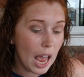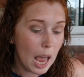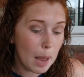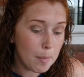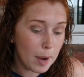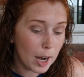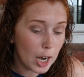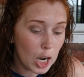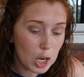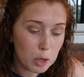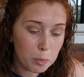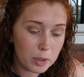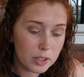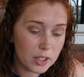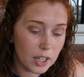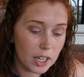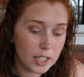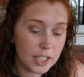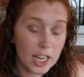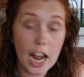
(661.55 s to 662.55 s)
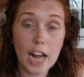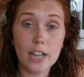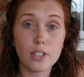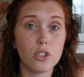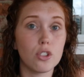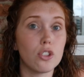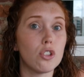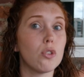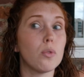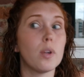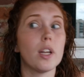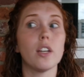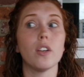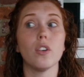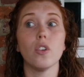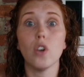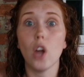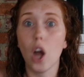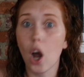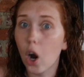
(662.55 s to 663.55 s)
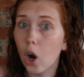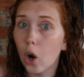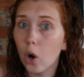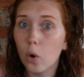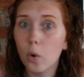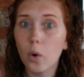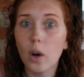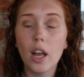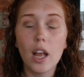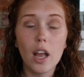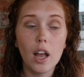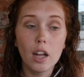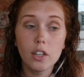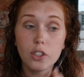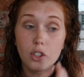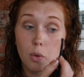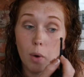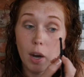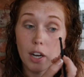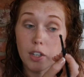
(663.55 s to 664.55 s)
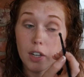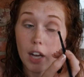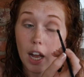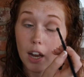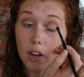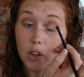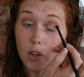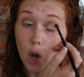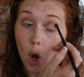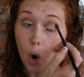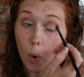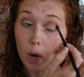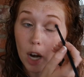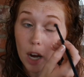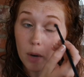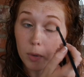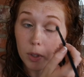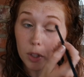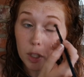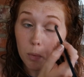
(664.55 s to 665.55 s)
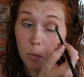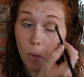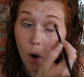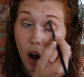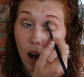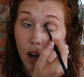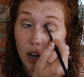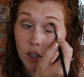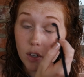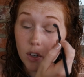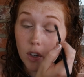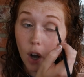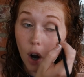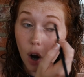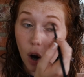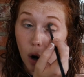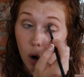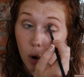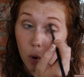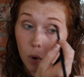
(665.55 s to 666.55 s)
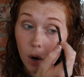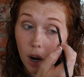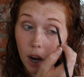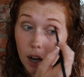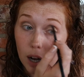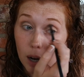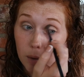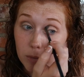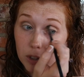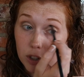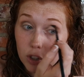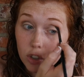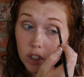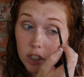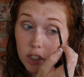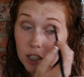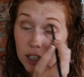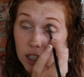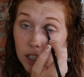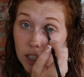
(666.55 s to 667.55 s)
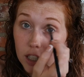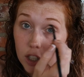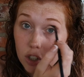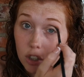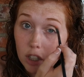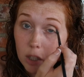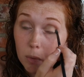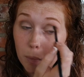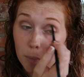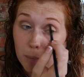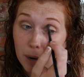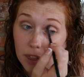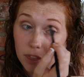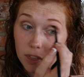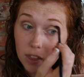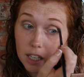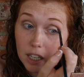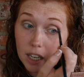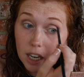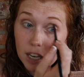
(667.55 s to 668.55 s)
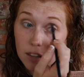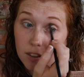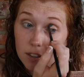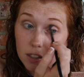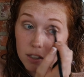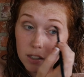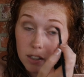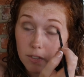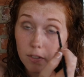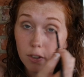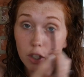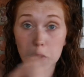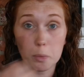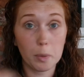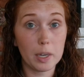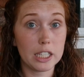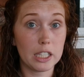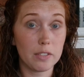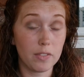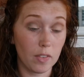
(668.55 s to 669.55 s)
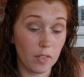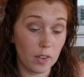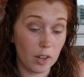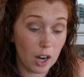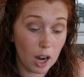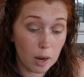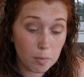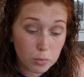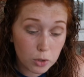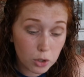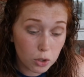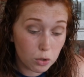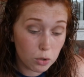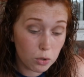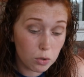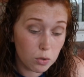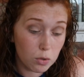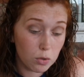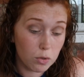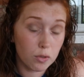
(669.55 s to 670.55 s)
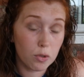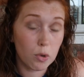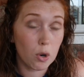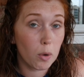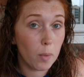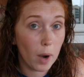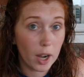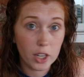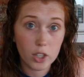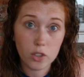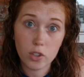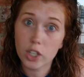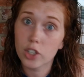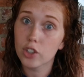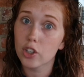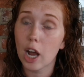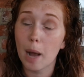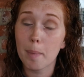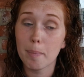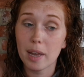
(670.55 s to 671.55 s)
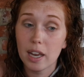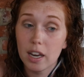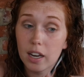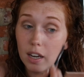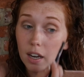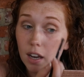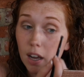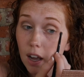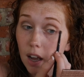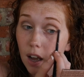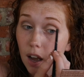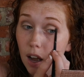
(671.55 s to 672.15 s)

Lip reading: Am I 100% attached to it? No. Do I know what I really want? No. This is just like initially my thinking. This is the first place I've ever come to for wedding dress shopping.